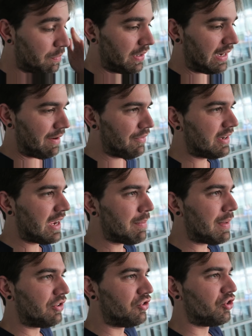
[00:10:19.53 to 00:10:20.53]
but every
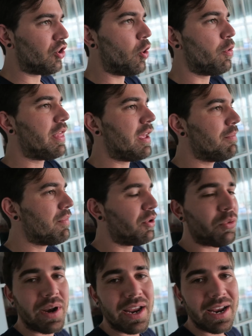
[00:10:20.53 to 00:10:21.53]
time I show them
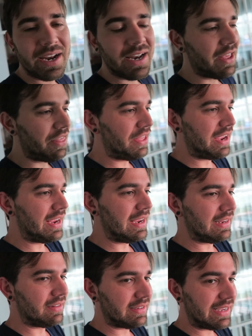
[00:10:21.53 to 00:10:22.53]
the rain,
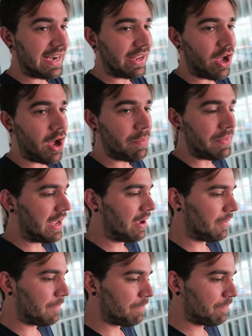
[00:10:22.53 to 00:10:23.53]
they kind of calm
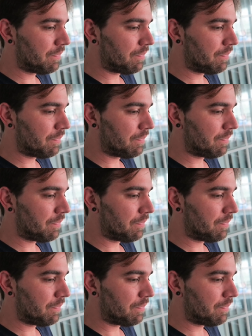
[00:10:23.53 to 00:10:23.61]
down.